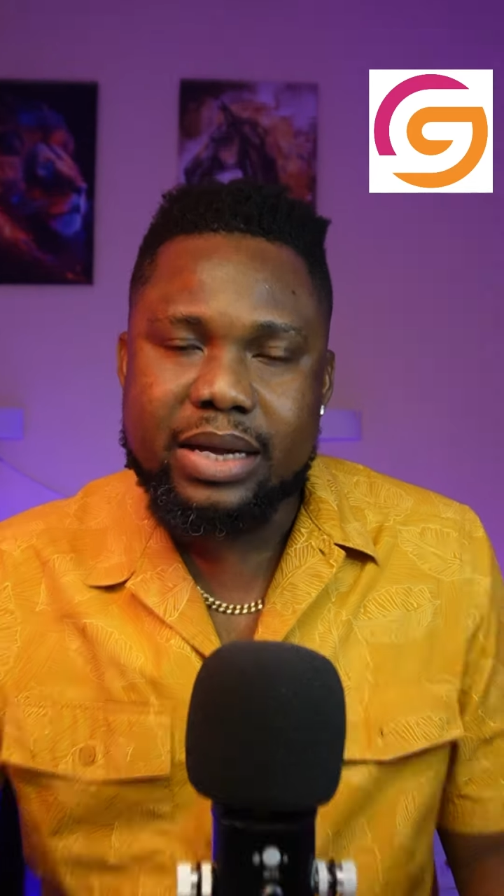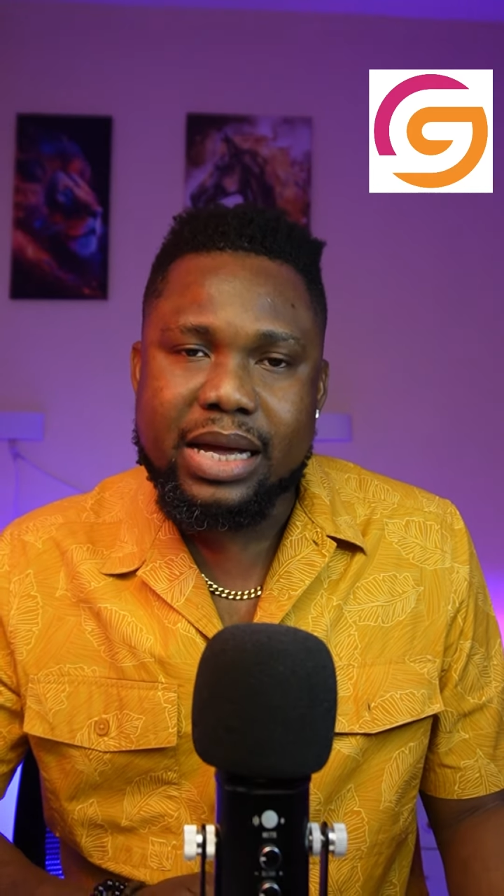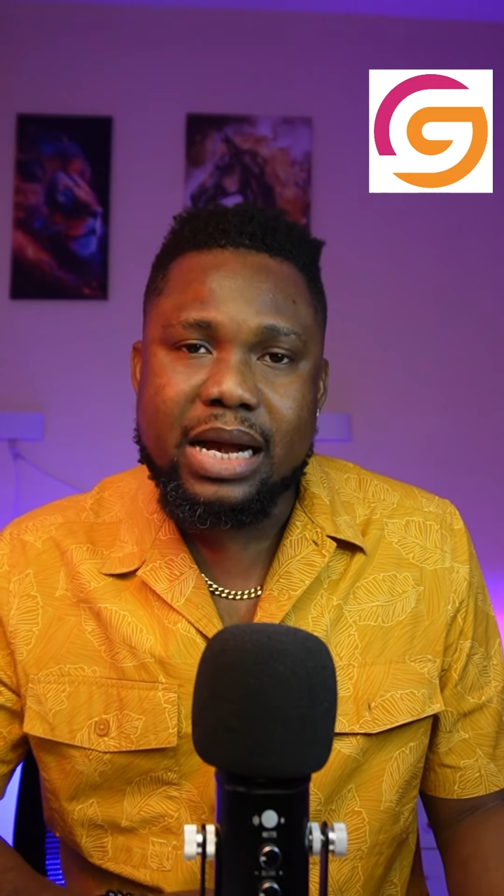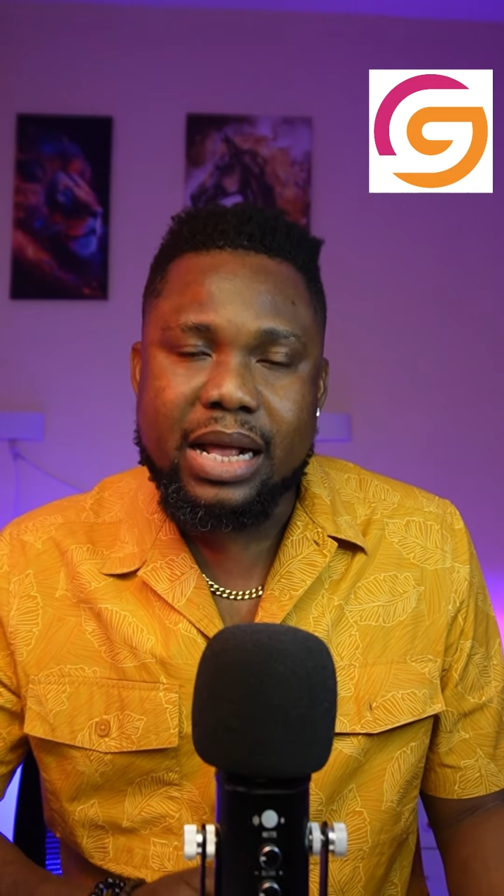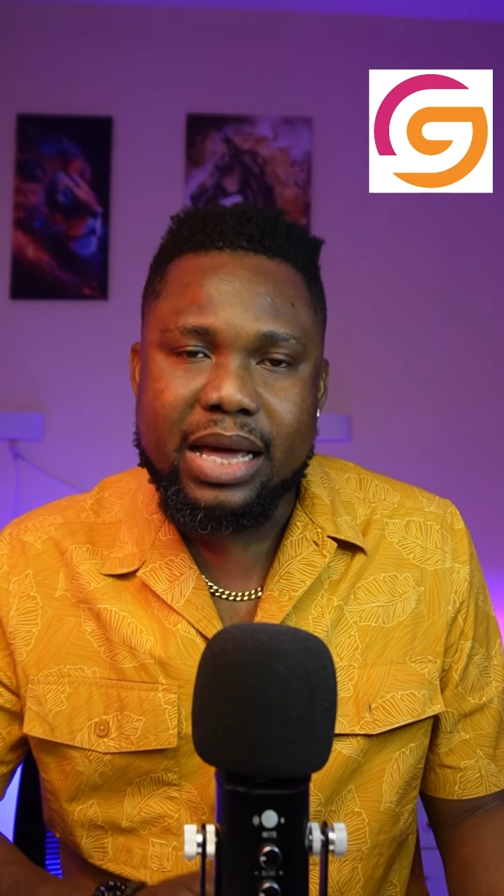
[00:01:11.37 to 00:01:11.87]
they
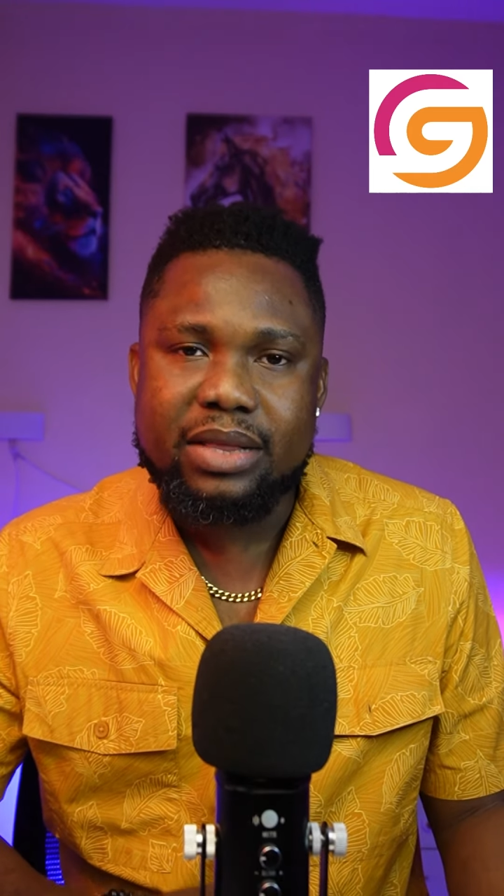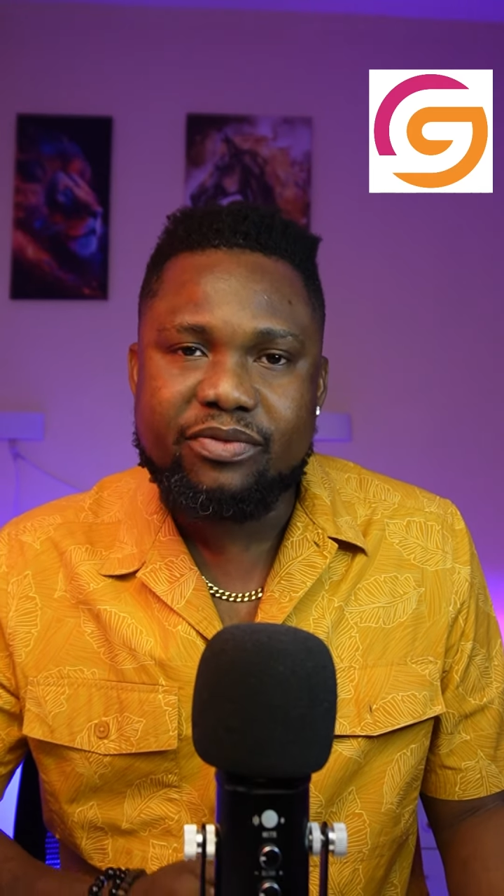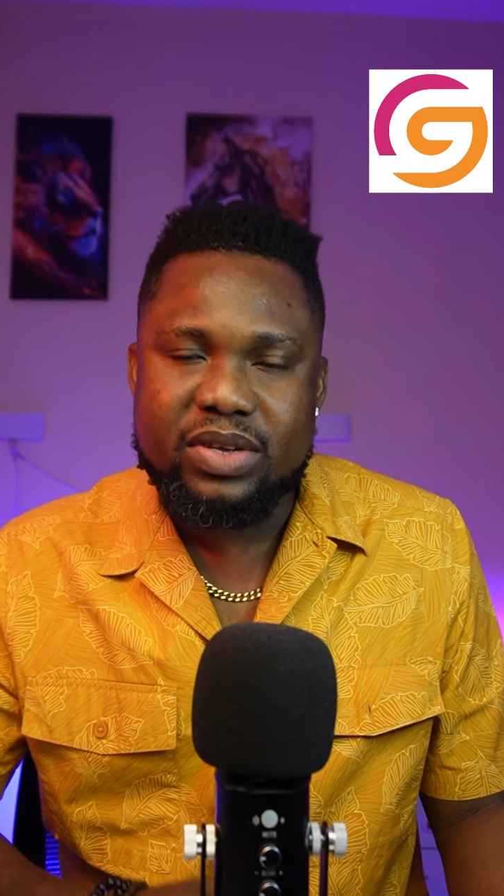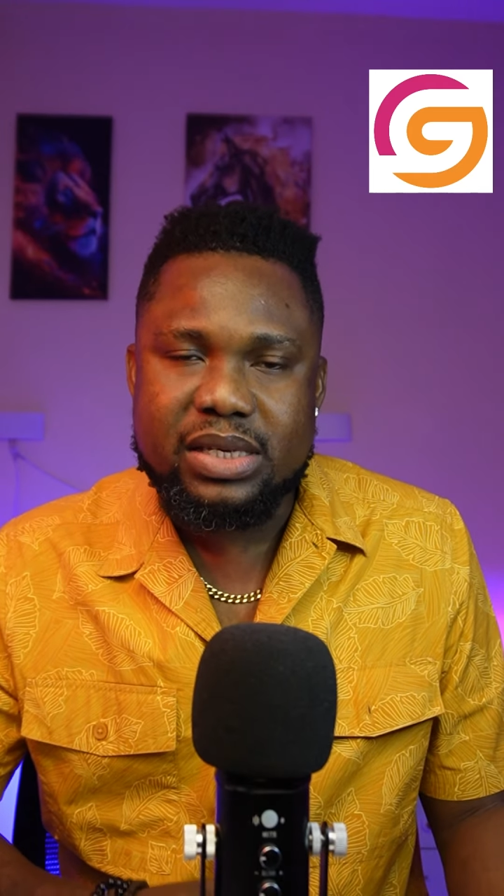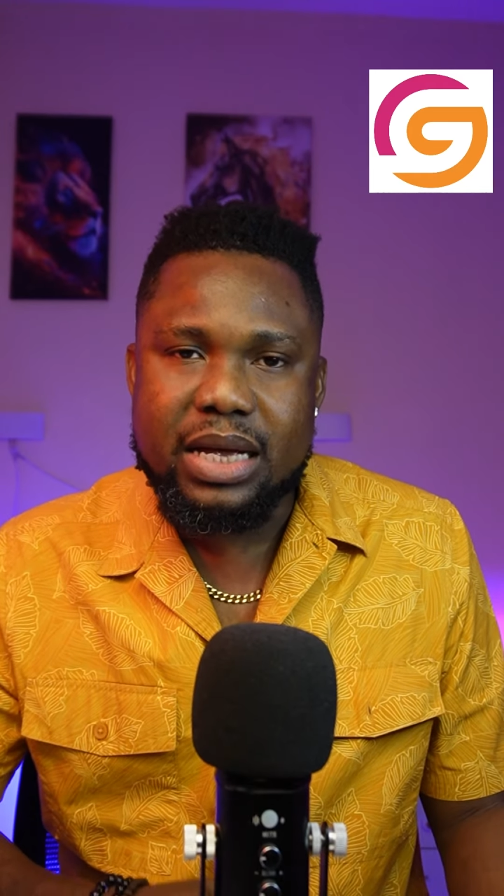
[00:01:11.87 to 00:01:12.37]
can get
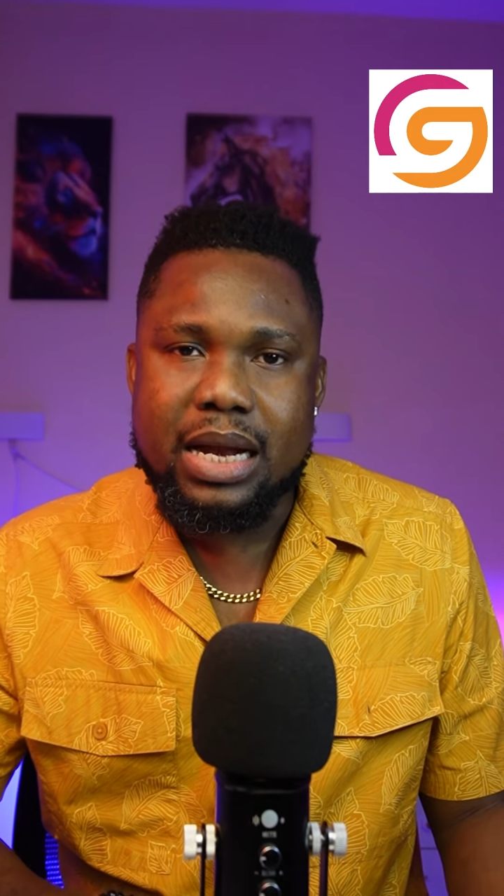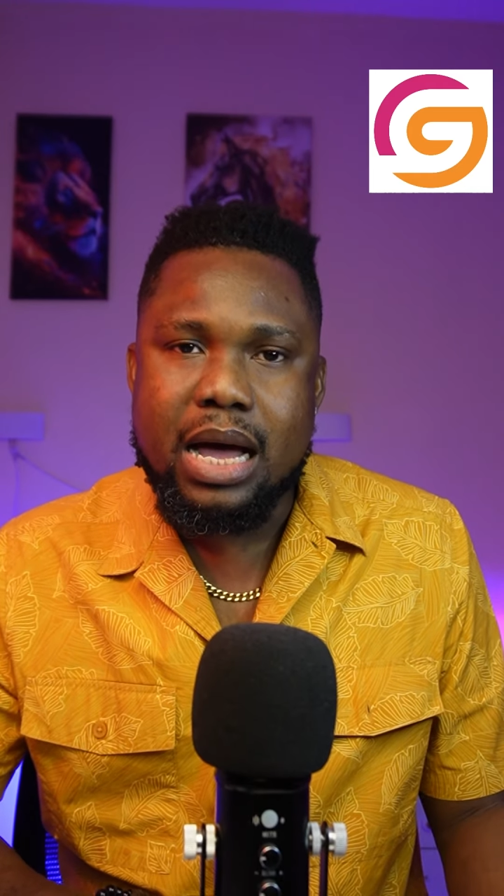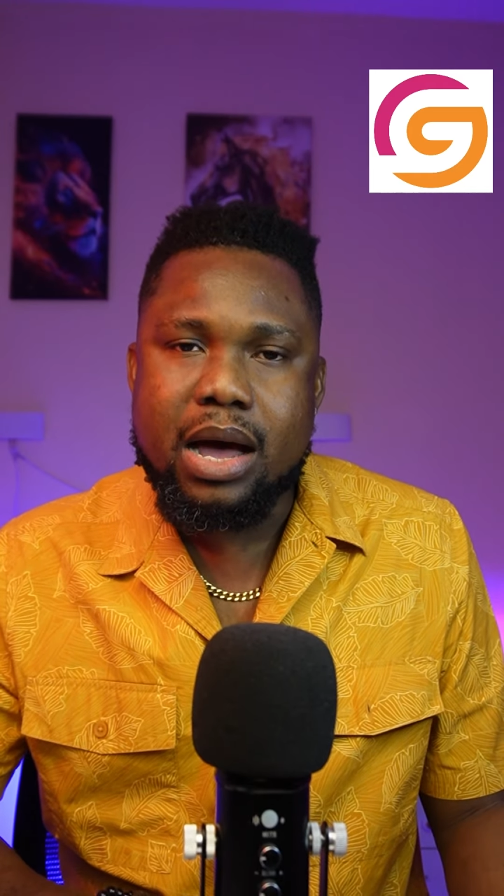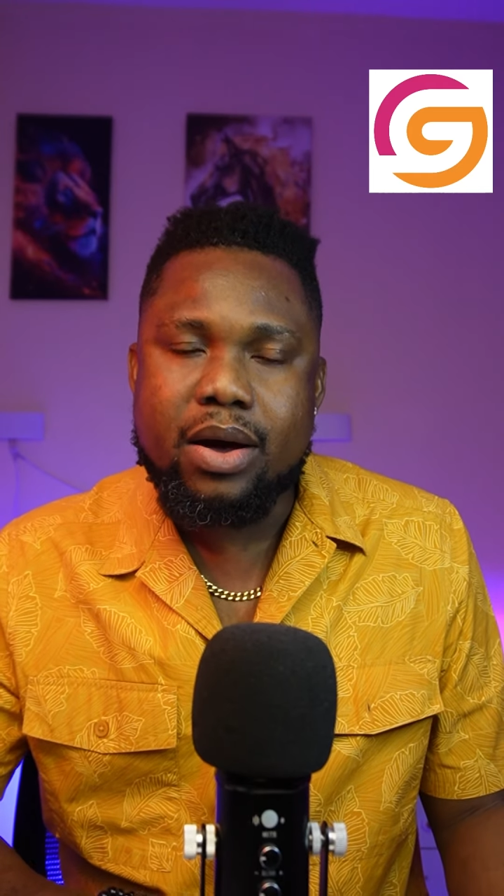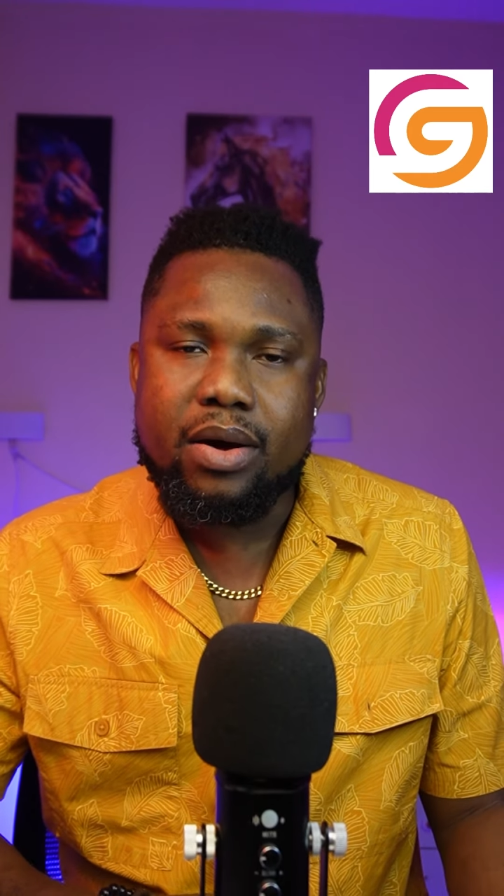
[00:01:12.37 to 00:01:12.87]
visa
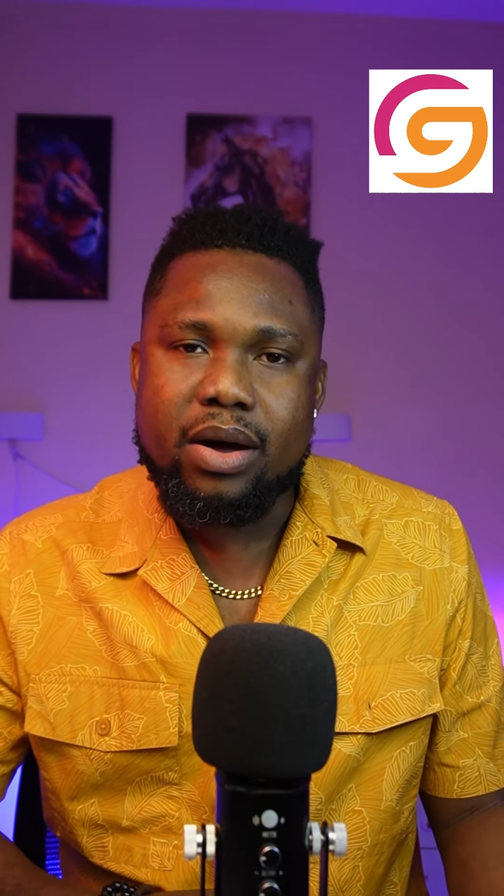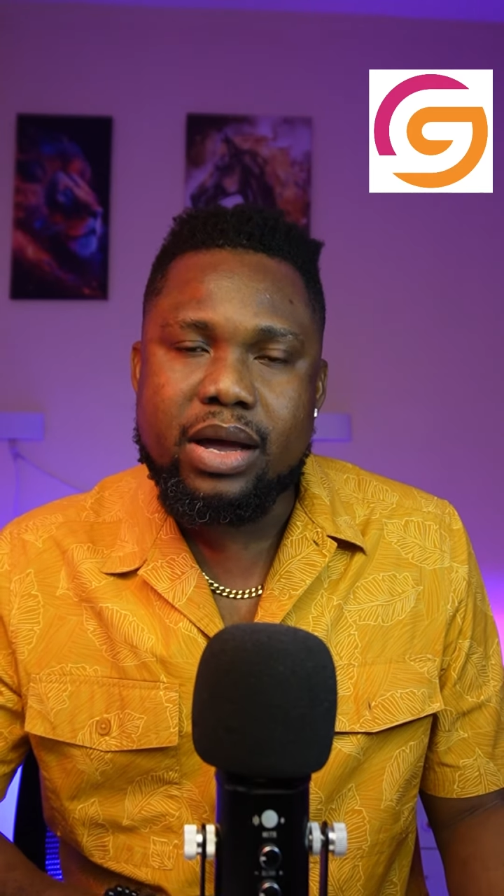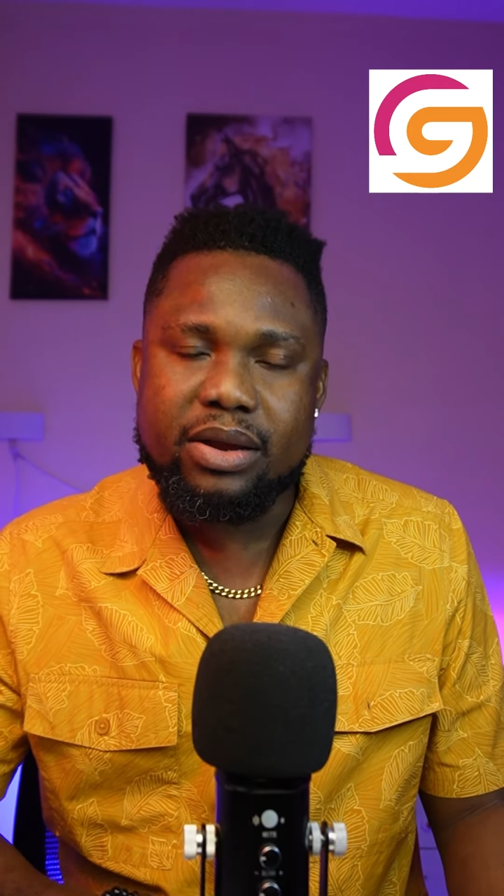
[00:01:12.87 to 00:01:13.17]
now